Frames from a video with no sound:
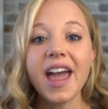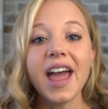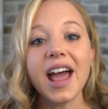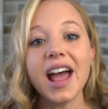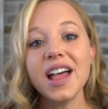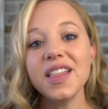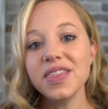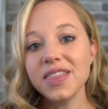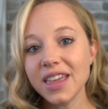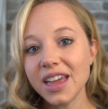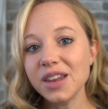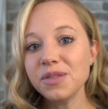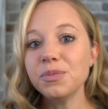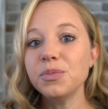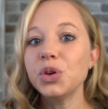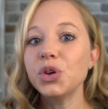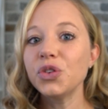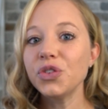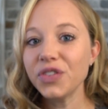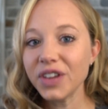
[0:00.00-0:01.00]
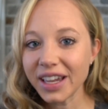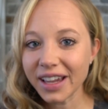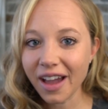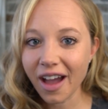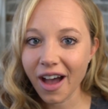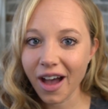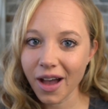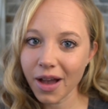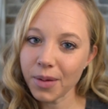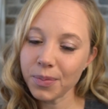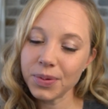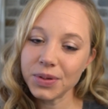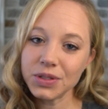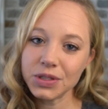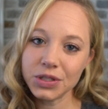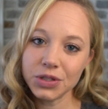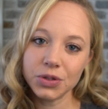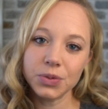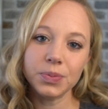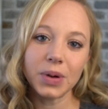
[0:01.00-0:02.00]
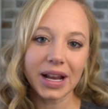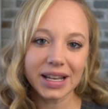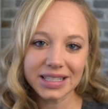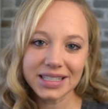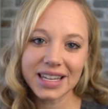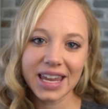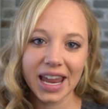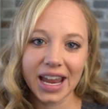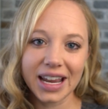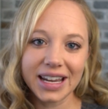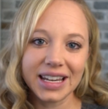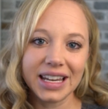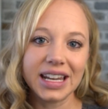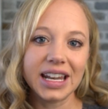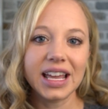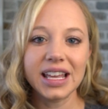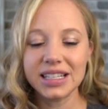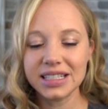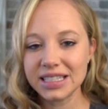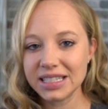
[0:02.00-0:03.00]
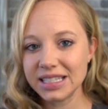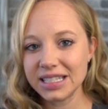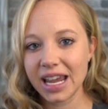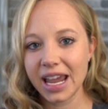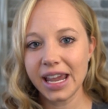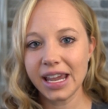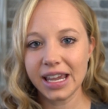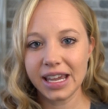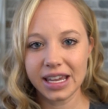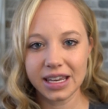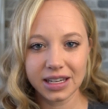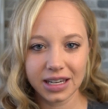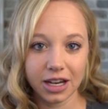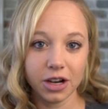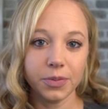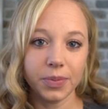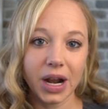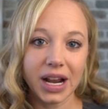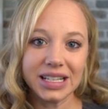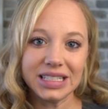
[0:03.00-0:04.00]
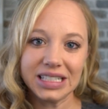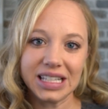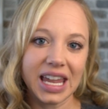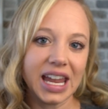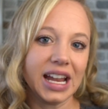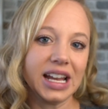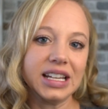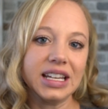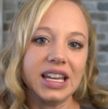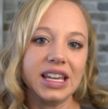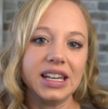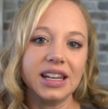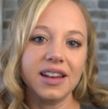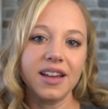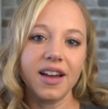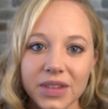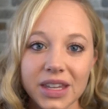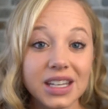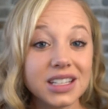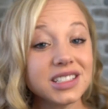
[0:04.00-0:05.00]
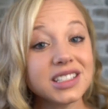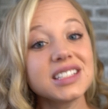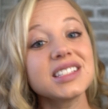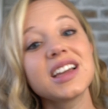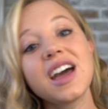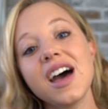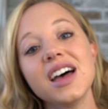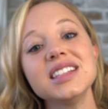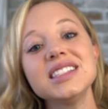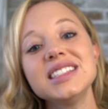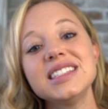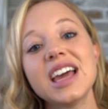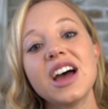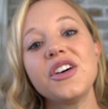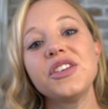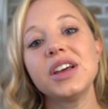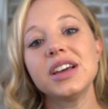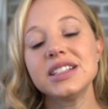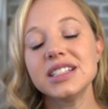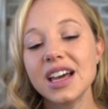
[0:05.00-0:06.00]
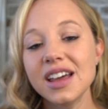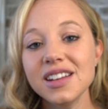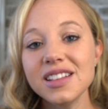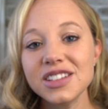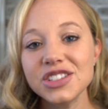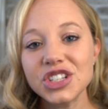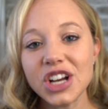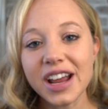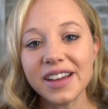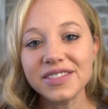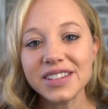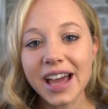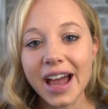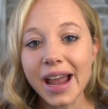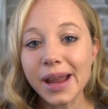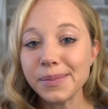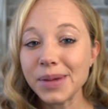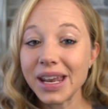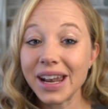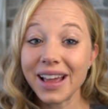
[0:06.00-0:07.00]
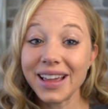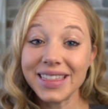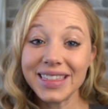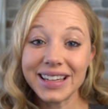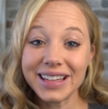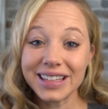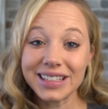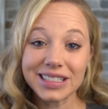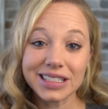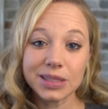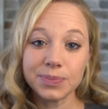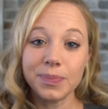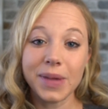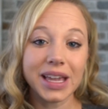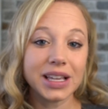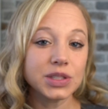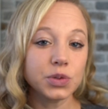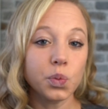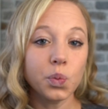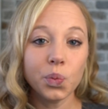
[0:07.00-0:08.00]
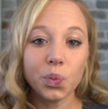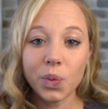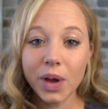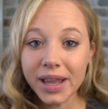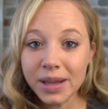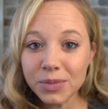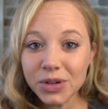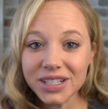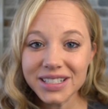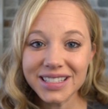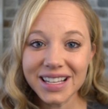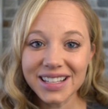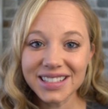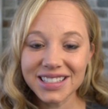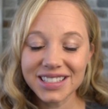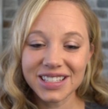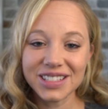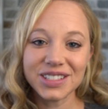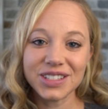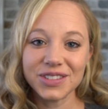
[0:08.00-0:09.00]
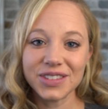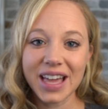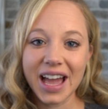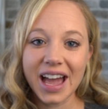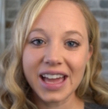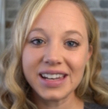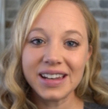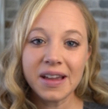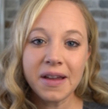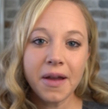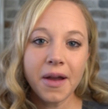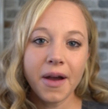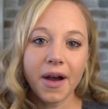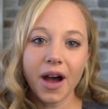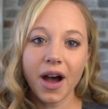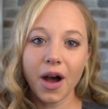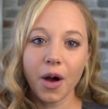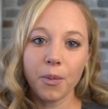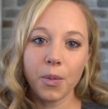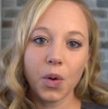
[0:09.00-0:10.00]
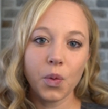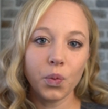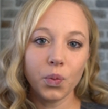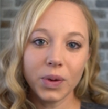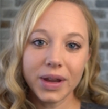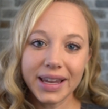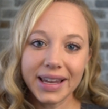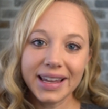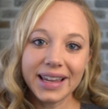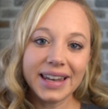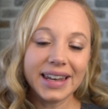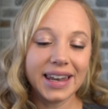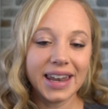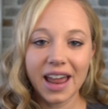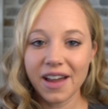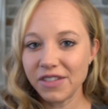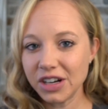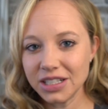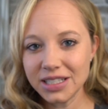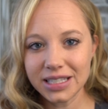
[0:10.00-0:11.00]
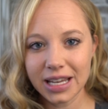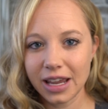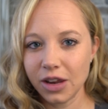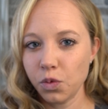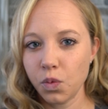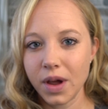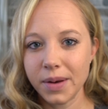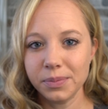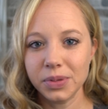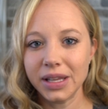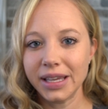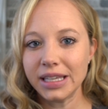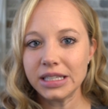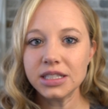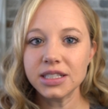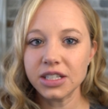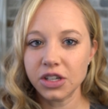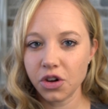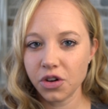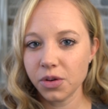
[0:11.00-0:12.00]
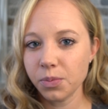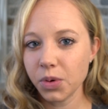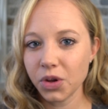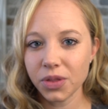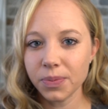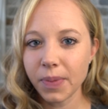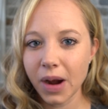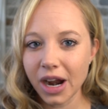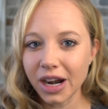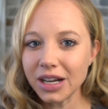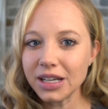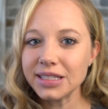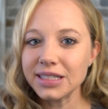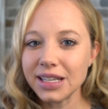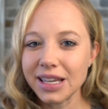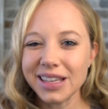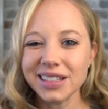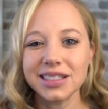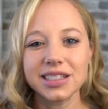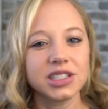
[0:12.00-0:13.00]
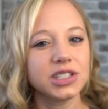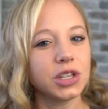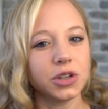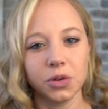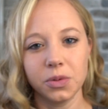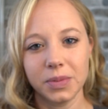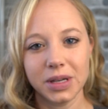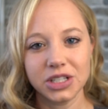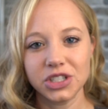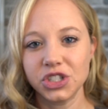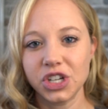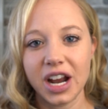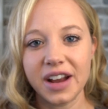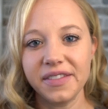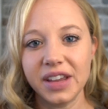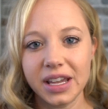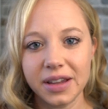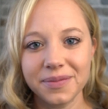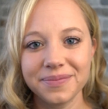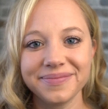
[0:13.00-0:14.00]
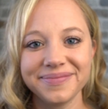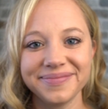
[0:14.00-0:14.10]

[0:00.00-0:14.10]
and then moving up to Bryce Canyon and staying near Bryce Canyon. It just cuts down a ton of the drive time, and I think it just makes way more sense to do that. We never stay in one place to go to both parks. It's too much driving.